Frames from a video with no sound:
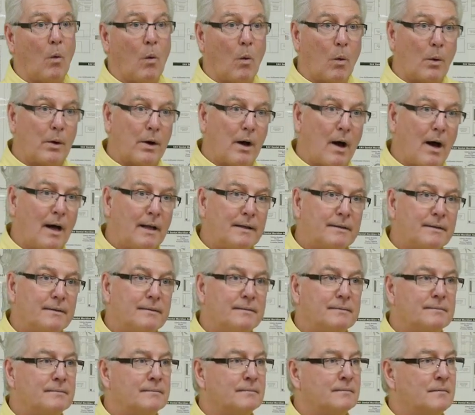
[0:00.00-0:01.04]
or not,
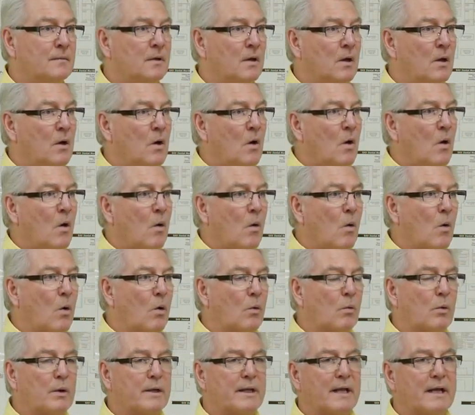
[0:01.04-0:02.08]

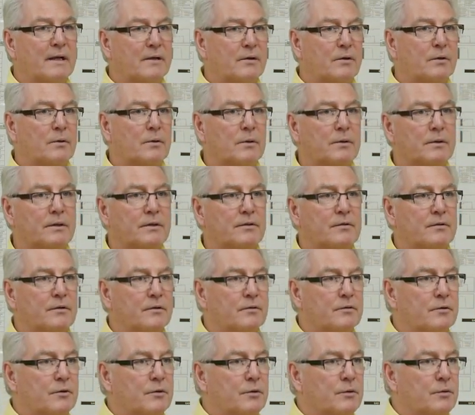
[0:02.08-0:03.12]
or when that current is
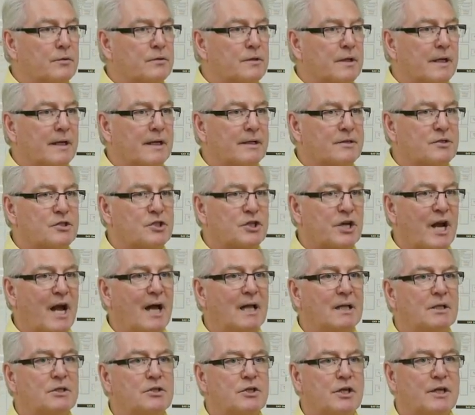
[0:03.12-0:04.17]
introduced and it's
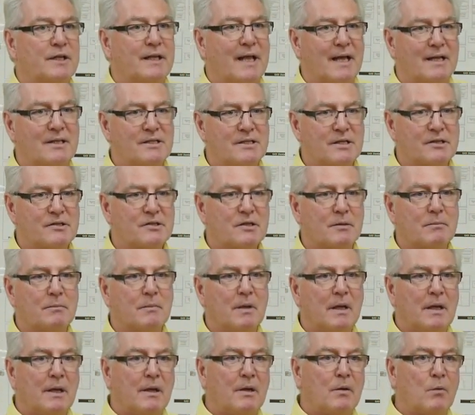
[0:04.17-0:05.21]
challenging that
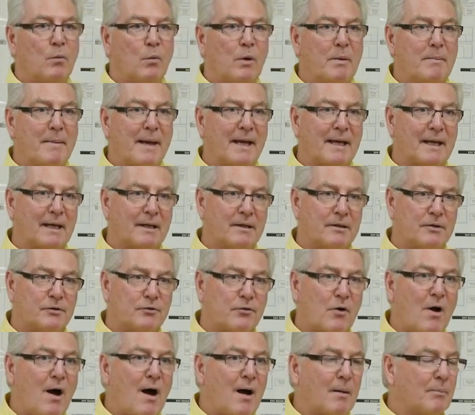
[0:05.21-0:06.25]
system, we may get a
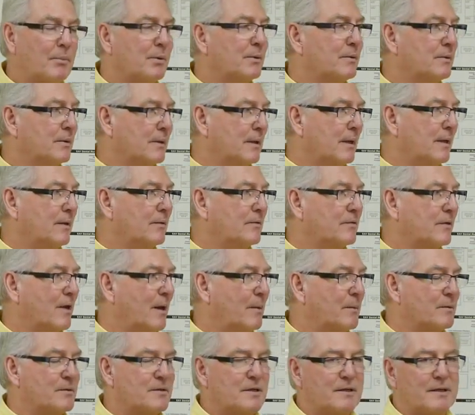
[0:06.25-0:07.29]
drop. As
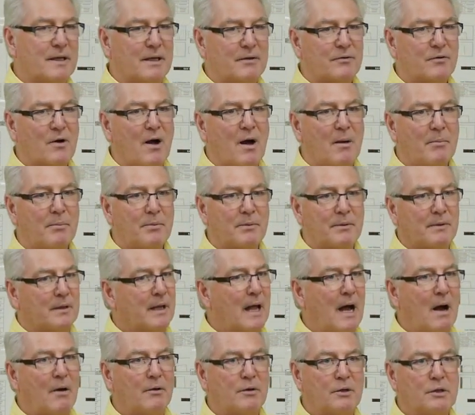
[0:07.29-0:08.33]
Simon said, that drop,
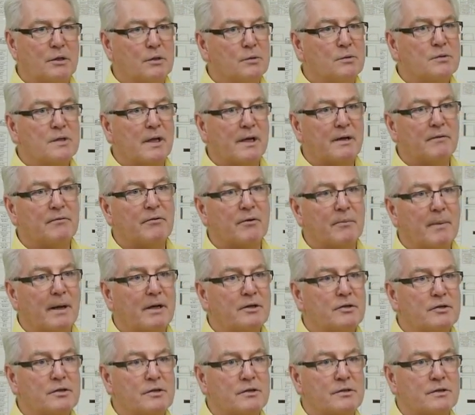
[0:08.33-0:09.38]
how you use that
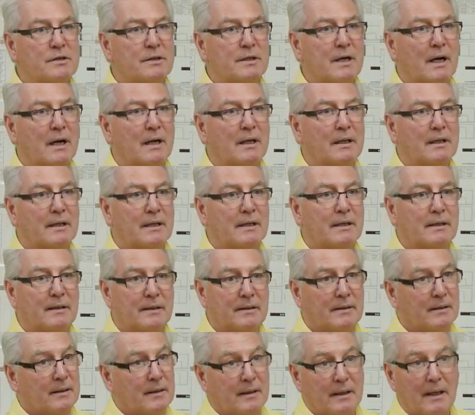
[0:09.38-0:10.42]
information is entirely
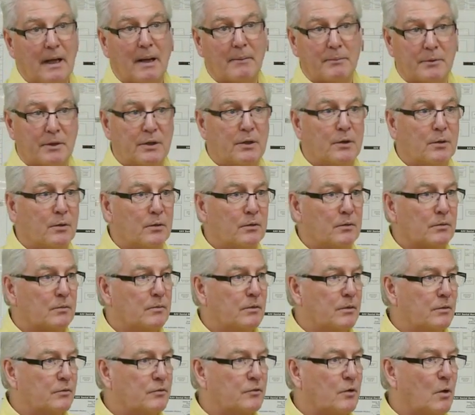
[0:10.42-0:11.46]
up to your,
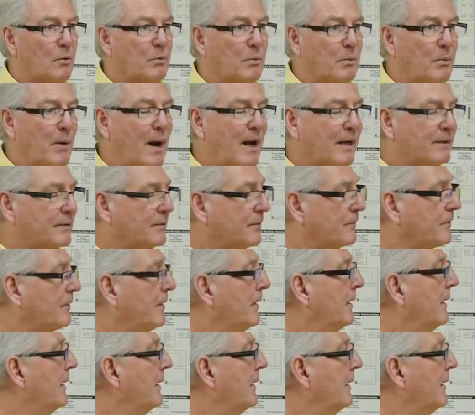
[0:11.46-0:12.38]
your scope of practice.